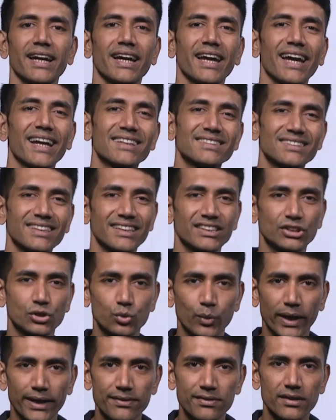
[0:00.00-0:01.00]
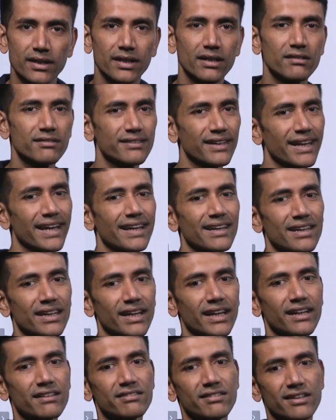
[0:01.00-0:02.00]
x raised to n is n
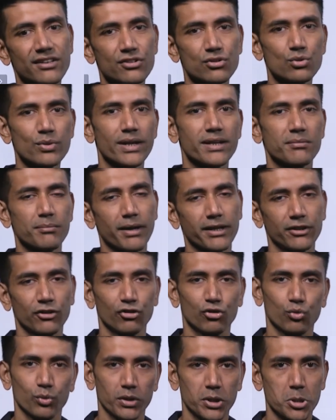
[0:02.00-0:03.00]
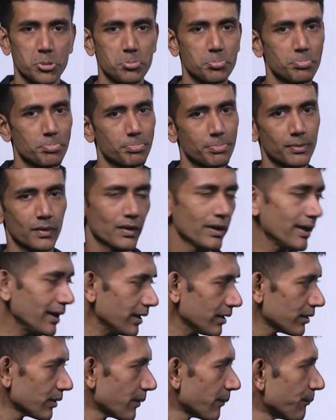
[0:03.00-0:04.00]
x raised to n minus 1, correct?
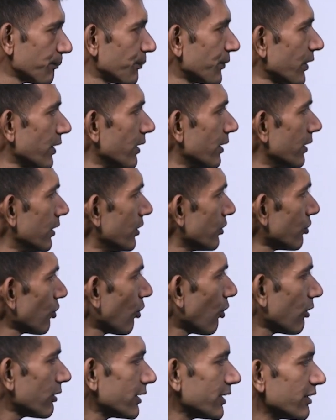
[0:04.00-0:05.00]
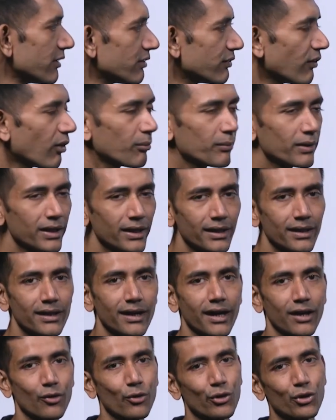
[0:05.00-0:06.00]
So all these formulae
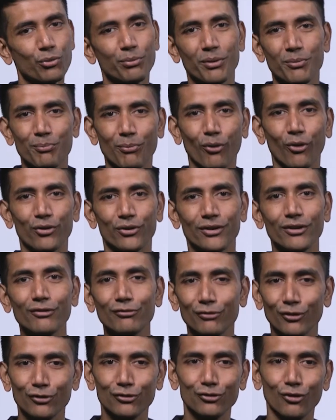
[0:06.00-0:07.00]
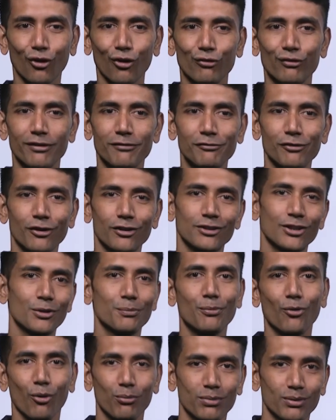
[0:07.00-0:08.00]
are going to be important for solving further
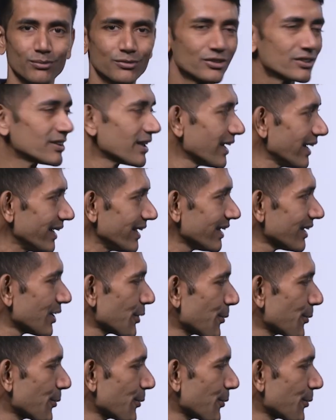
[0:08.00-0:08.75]
problems, right?